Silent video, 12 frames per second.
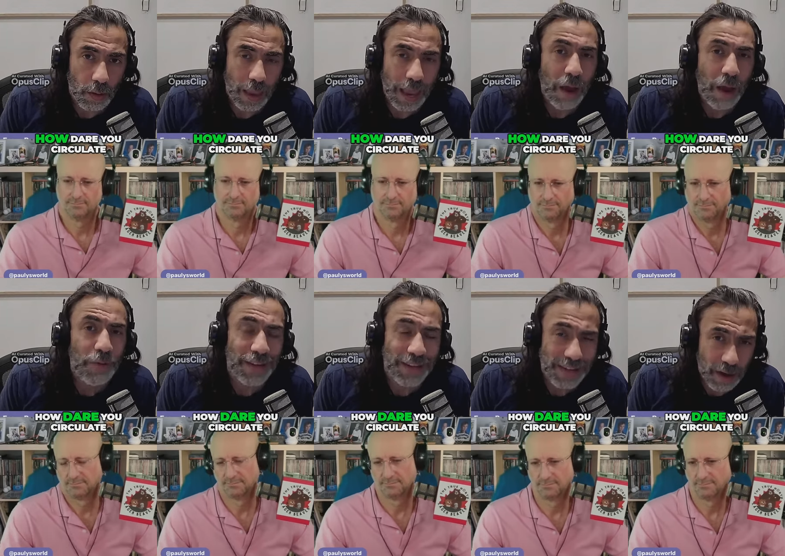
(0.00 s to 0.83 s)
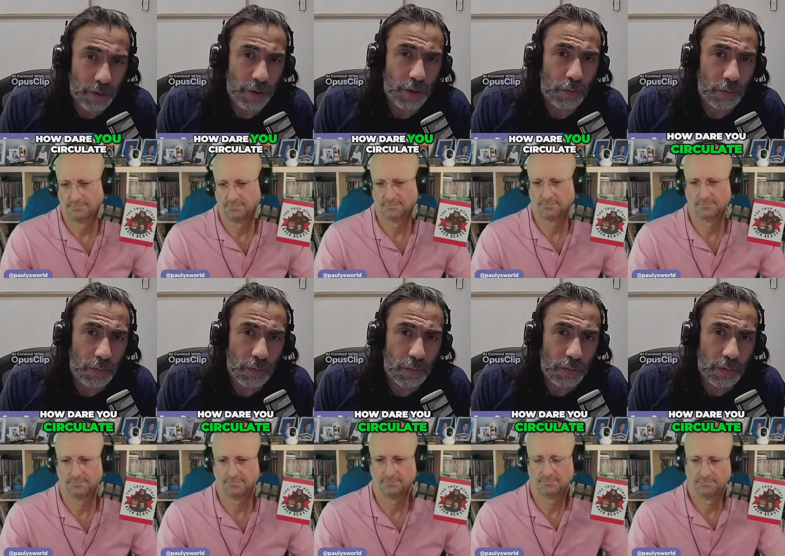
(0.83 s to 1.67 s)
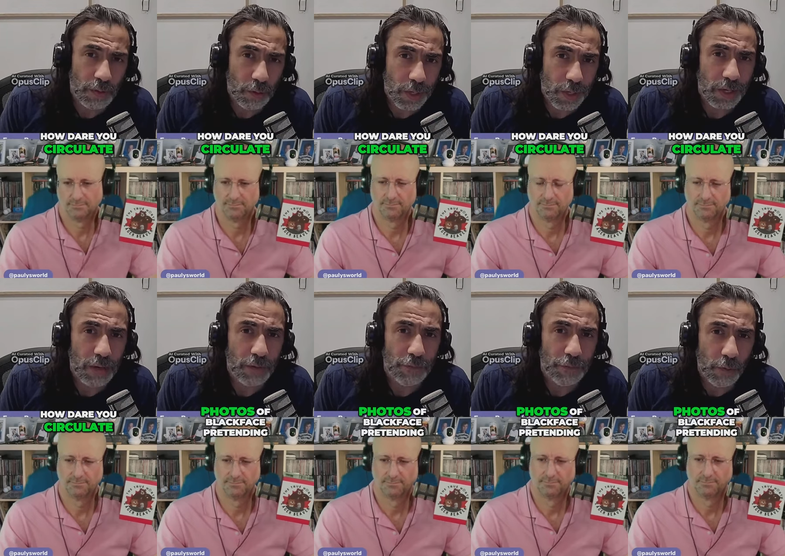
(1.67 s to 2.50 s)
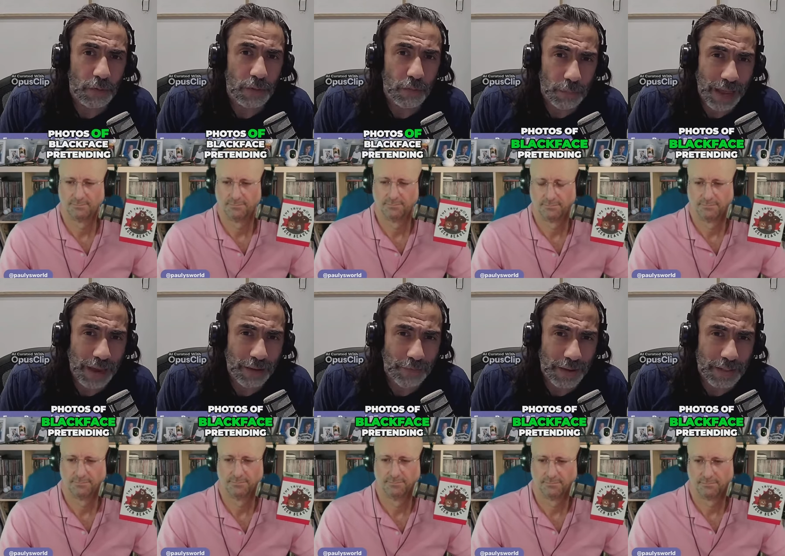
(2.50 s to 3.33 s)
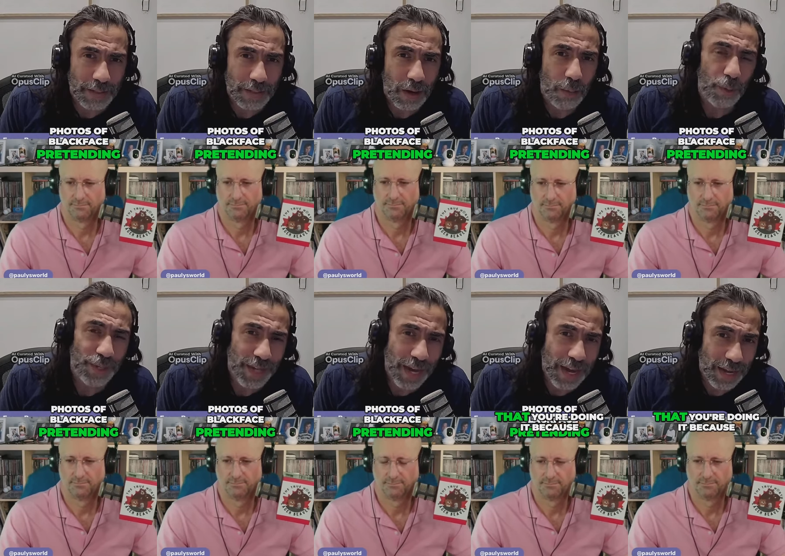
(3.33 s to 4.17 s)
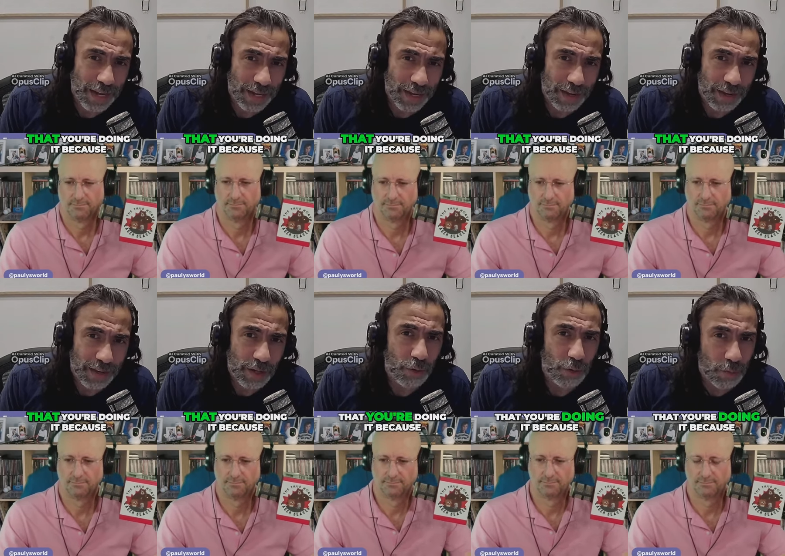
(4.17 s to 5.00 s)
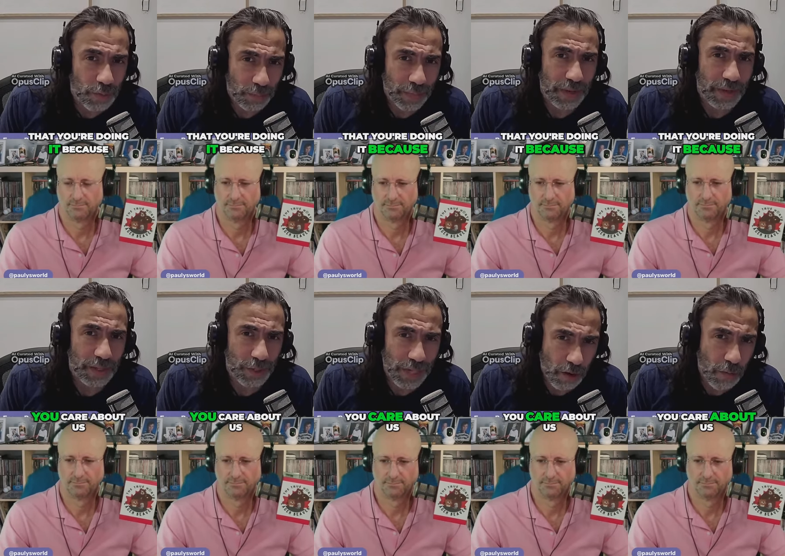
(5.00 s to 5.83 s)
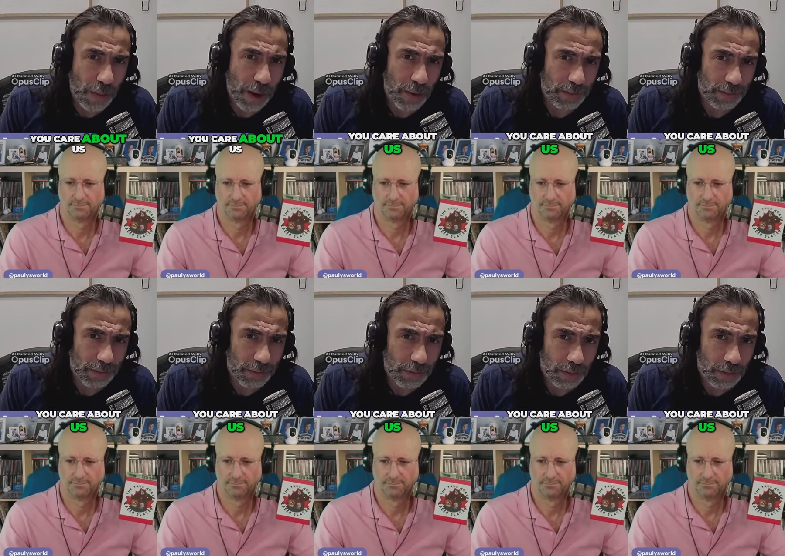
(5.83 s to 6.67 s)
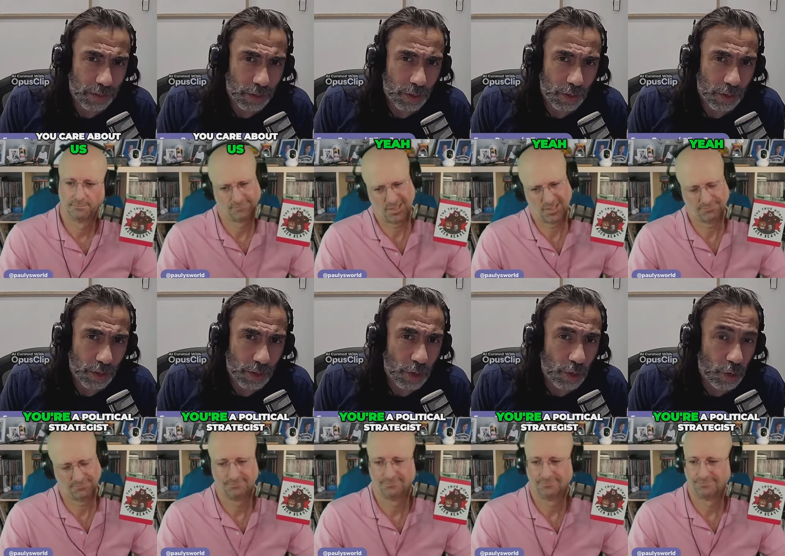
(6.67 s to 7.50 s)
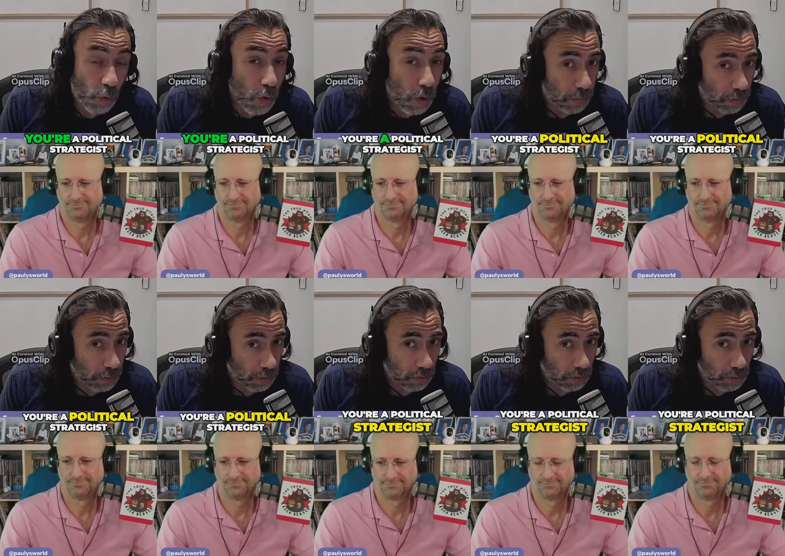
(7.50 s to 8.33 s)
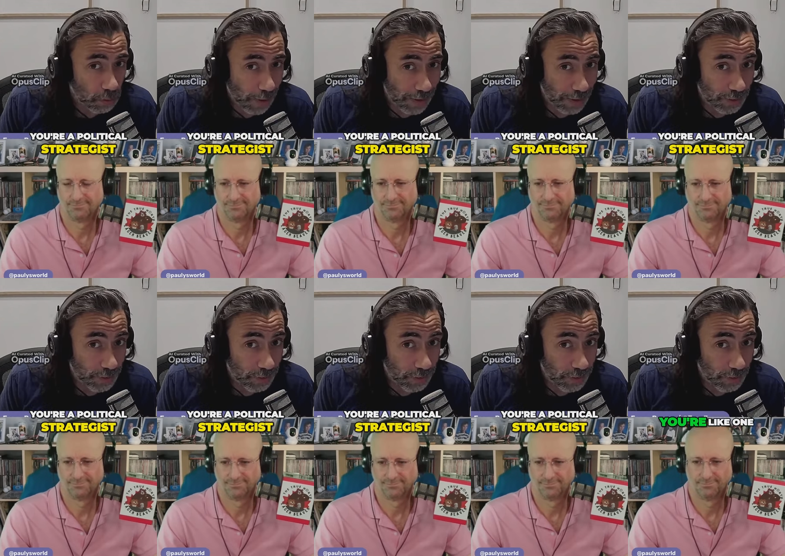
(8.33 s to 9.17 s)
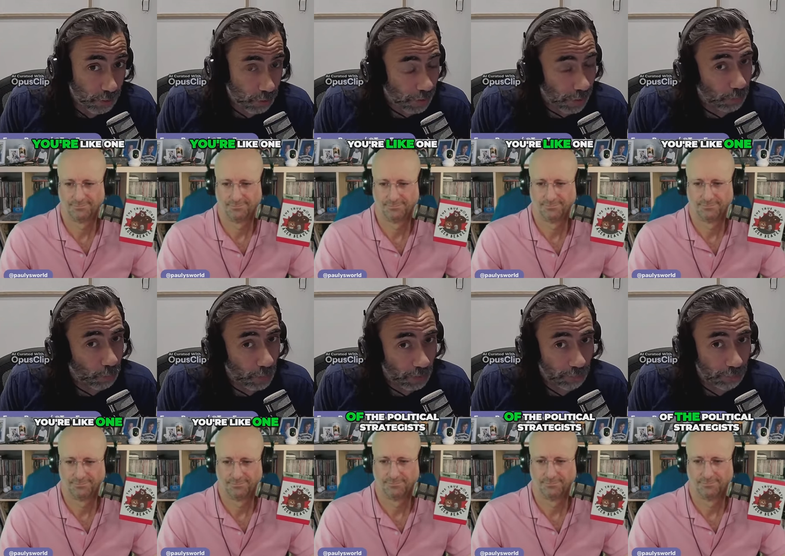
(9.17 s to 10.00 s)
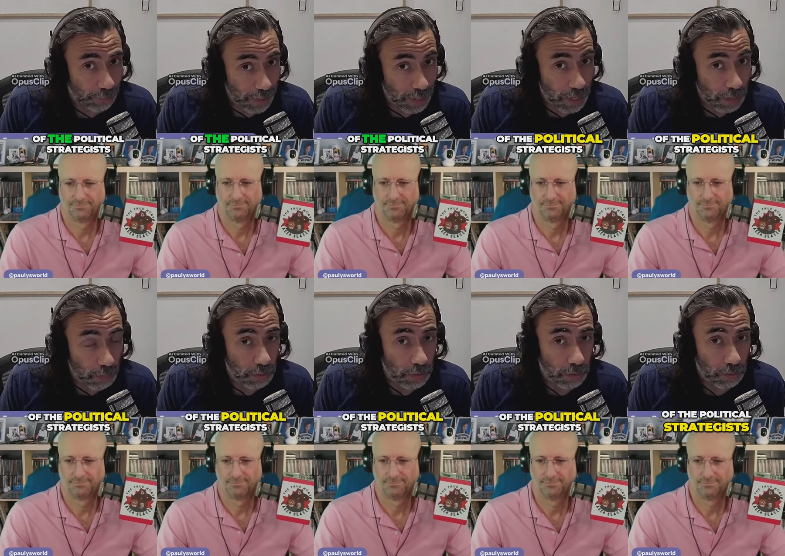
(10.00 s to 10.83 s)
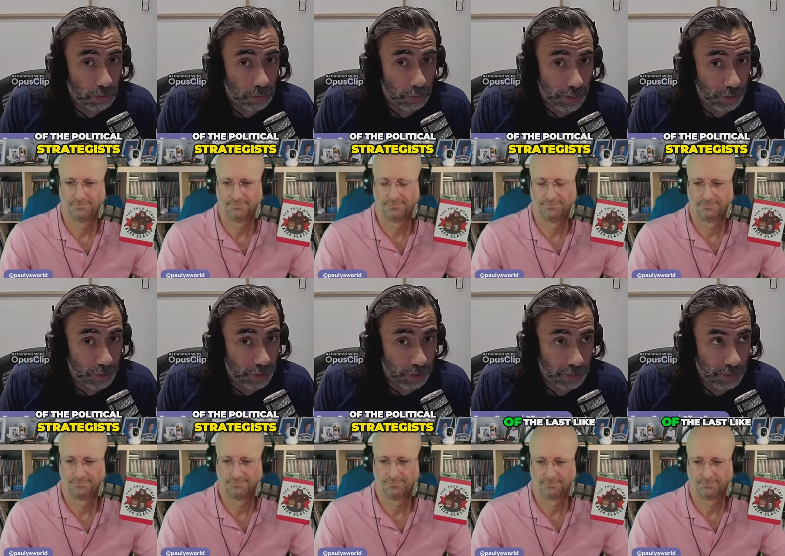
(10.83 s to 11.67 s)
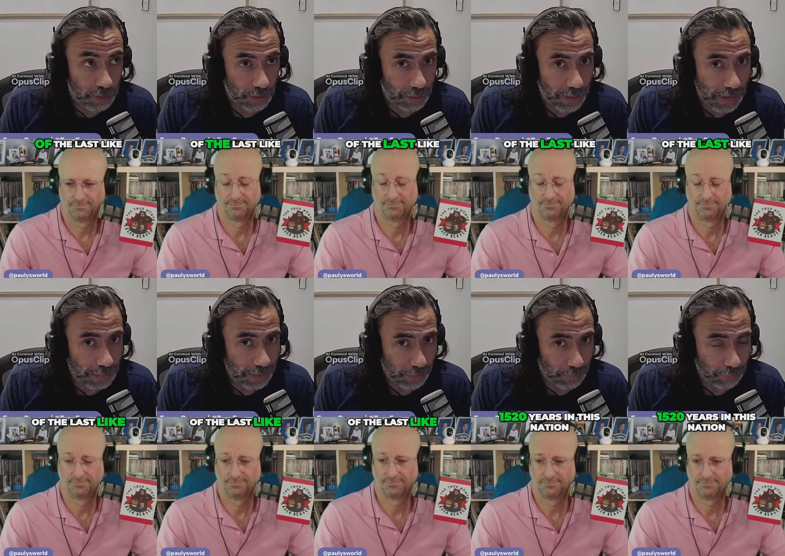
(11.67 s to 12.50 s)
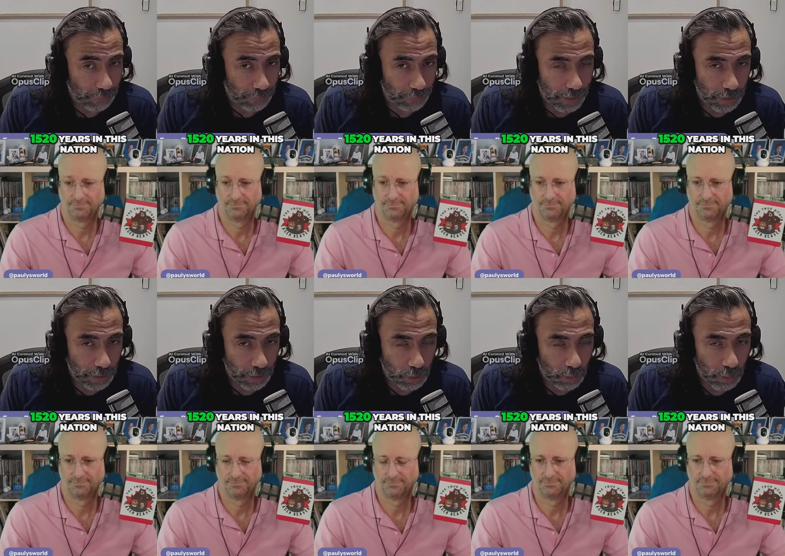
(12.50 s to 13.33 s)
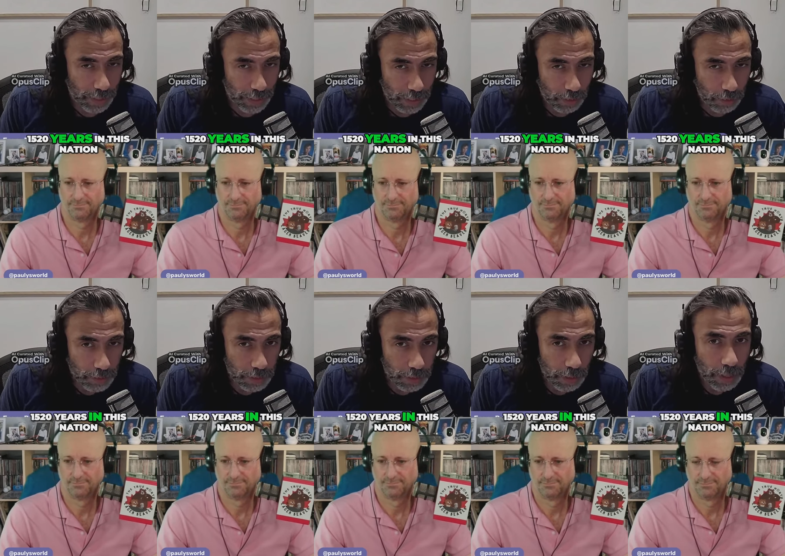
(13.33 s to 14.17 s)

Speaker 1: how dare you circulate photos of blackface, pretending that you're doing it because you care about us? Yeah. You're a political strategist. You're like one of the political strategists of the last like 15, 20 years